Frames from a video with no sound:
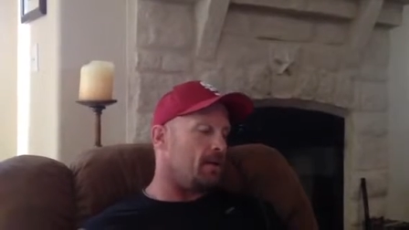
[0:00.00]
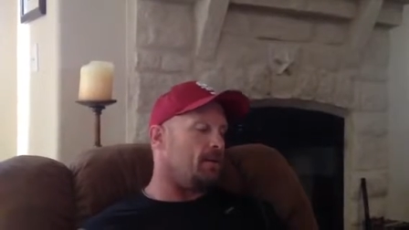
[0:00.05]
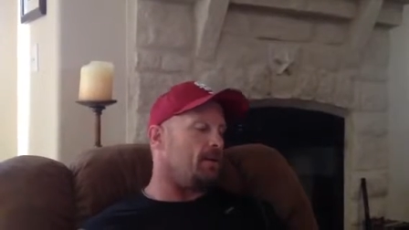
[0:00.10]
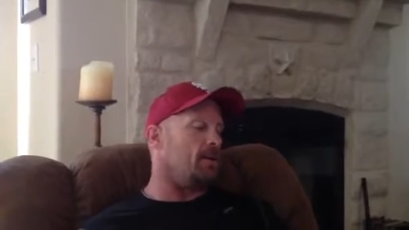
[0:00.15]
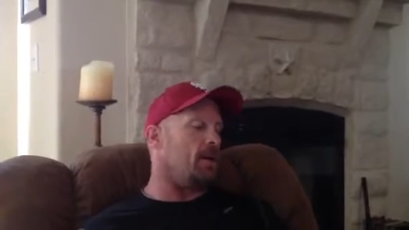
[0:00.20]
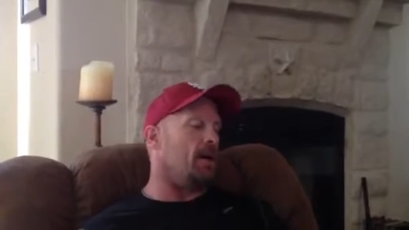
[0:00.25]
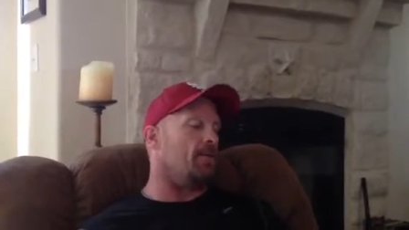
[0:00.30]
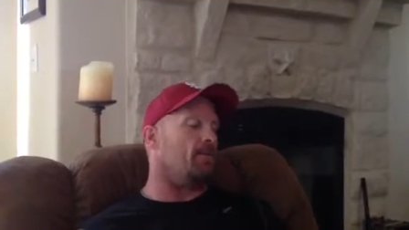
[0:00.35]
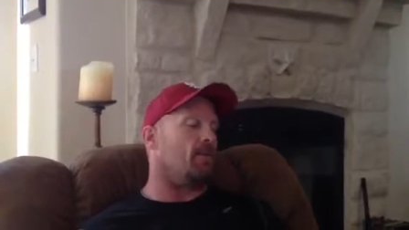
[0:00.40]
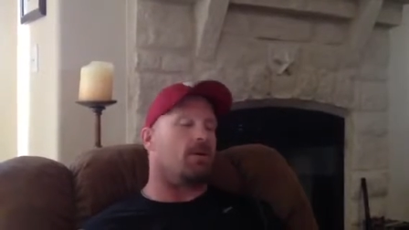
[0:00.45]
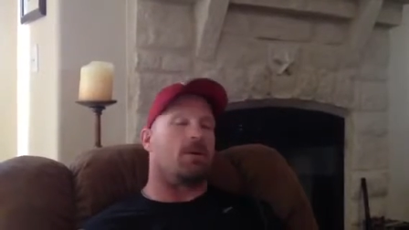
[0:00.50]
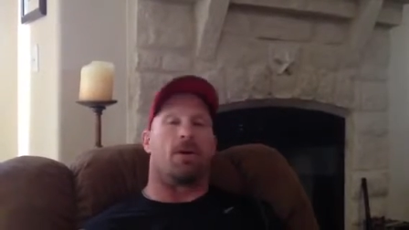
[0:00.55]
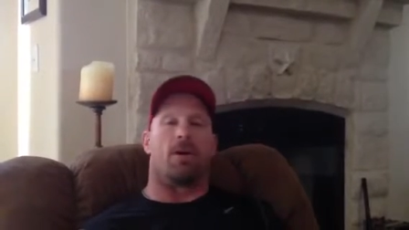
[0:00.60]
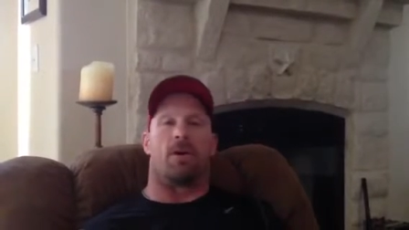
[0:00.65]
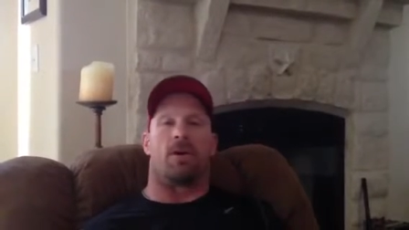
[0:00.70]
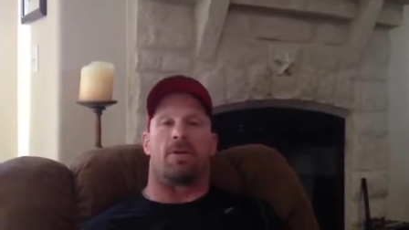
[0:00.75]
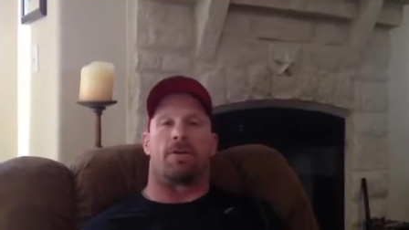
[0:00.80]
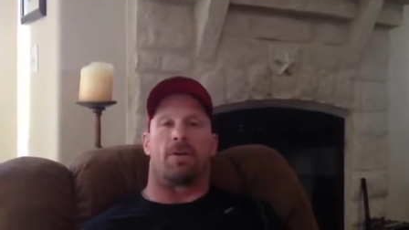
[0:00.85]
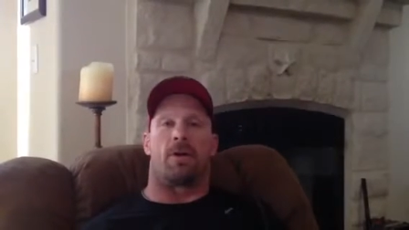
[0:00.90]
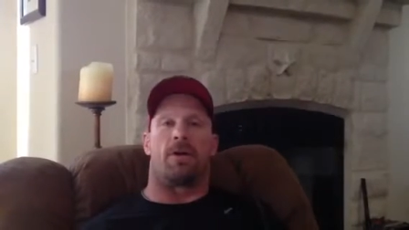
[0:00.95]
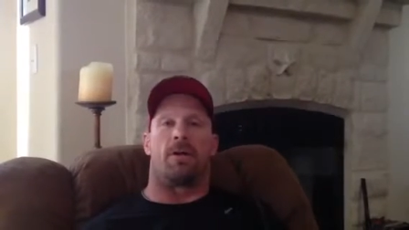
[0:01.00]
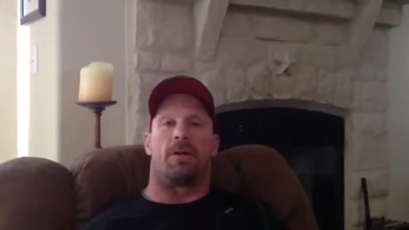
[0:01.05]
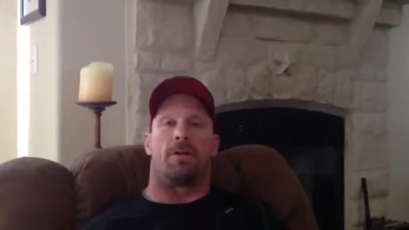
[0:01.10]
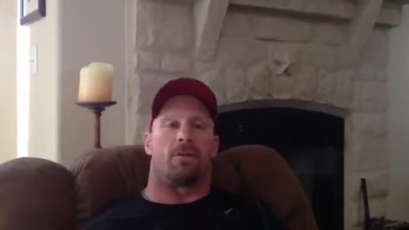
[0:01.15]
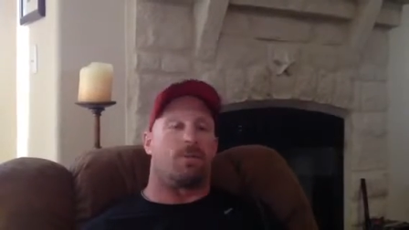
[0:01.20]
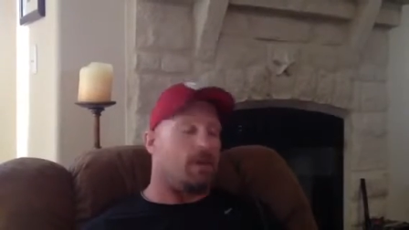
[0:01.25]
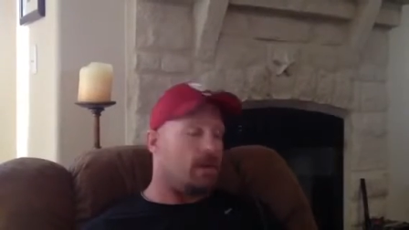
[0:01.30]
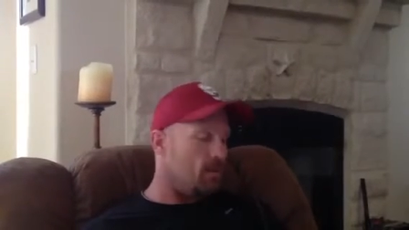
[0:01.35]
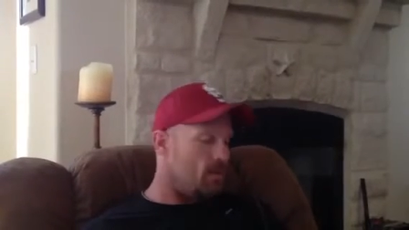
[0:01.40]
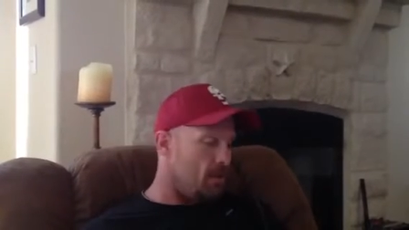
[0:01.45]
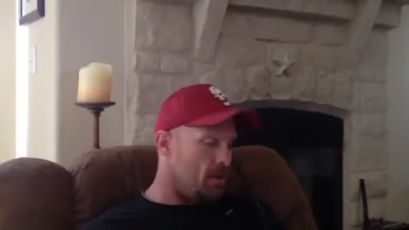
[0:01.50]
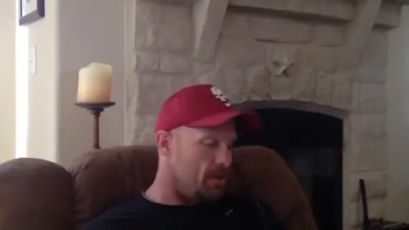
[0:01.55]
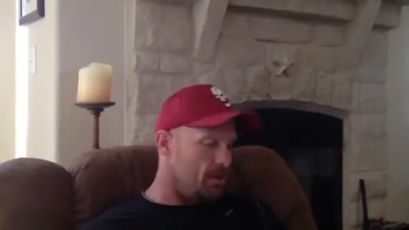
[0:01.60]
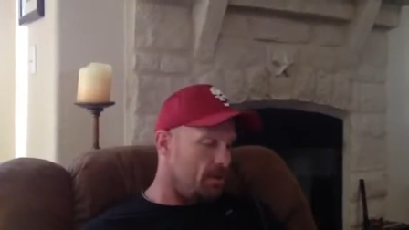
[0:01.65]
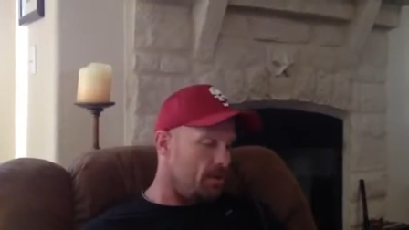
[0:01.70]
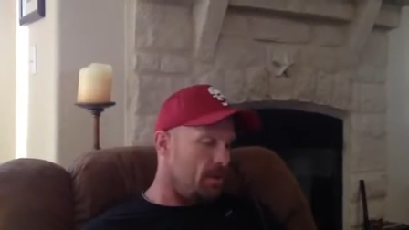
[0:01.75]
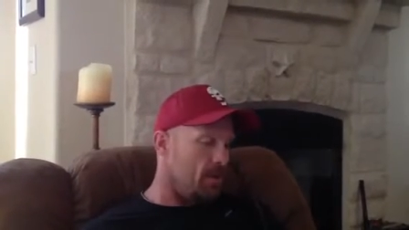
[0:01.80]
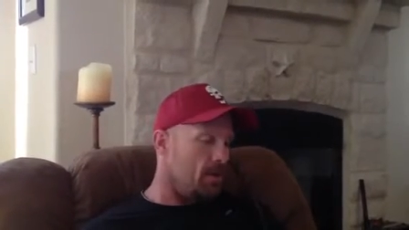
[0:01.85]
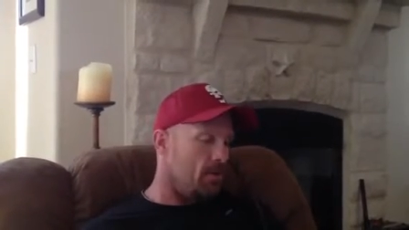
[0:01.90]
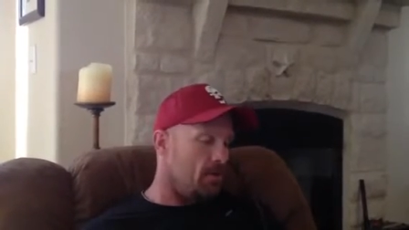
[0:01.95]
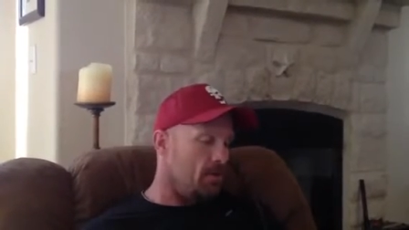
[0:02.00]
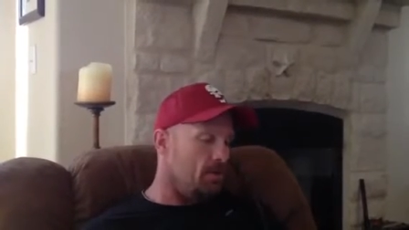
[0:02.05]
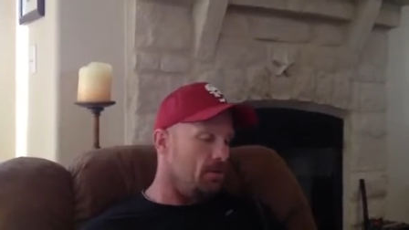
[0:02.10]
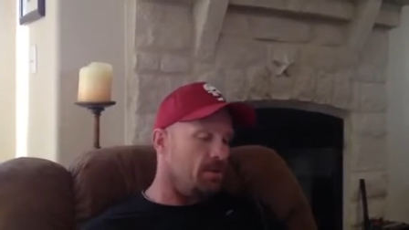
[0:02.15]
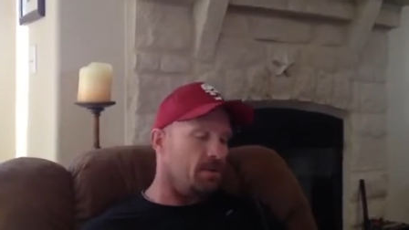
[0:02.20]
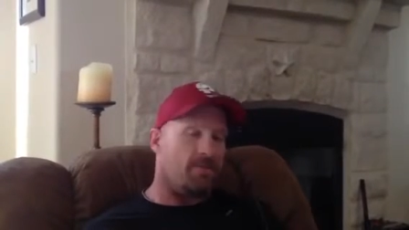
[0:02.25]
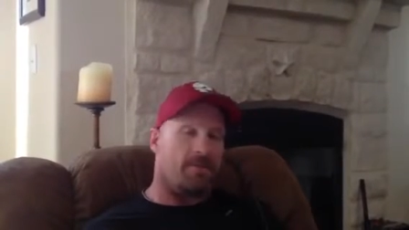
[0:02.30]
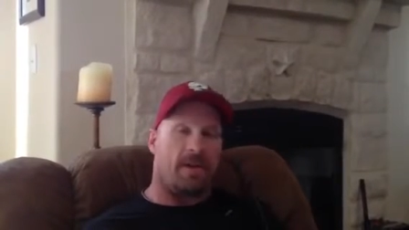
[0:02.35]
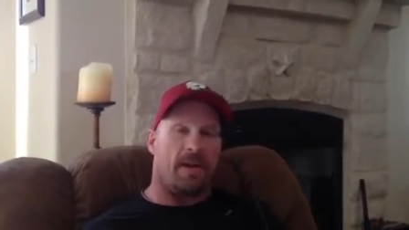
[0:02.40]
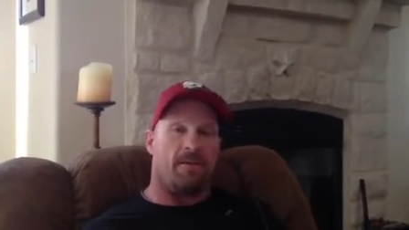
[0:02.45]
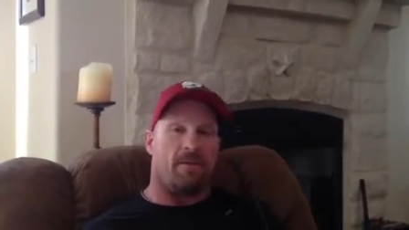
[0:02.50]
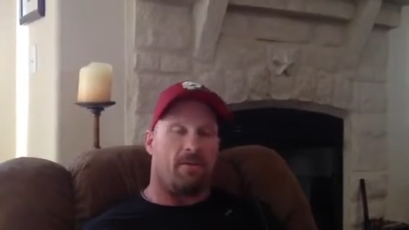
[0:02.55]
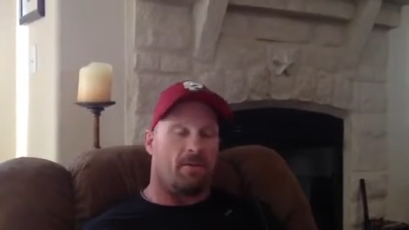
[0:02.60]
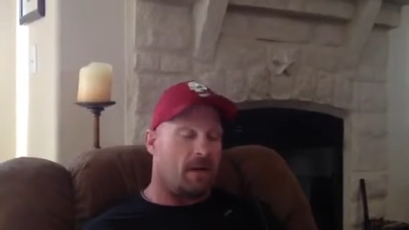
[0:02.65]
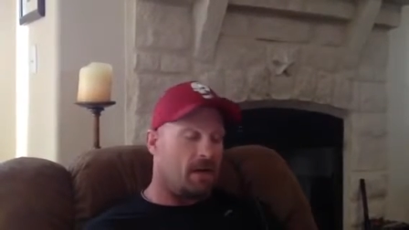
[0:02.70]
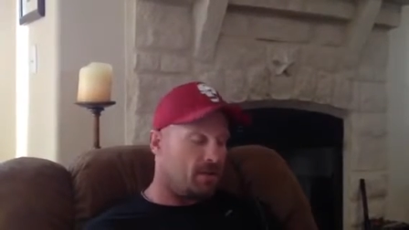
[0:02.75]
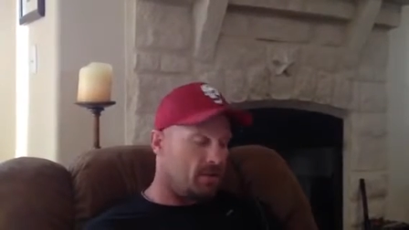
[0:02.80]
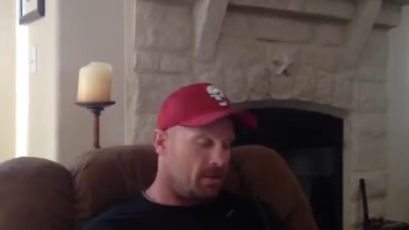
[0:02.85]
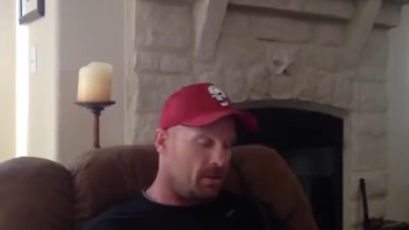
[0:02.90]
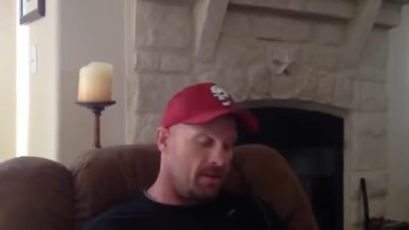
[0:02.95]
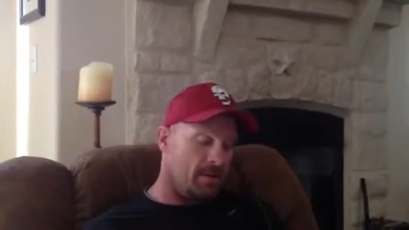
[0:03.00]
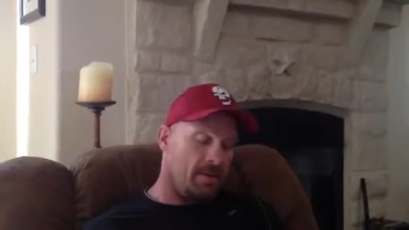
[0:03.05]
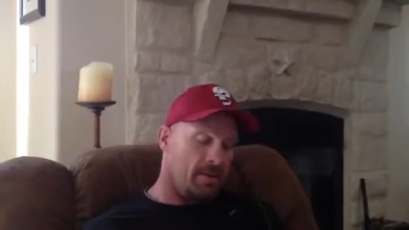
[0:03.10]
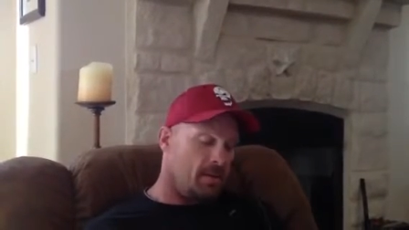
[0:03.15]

Cover Girl 33 wants to know who's your favorite wrestler.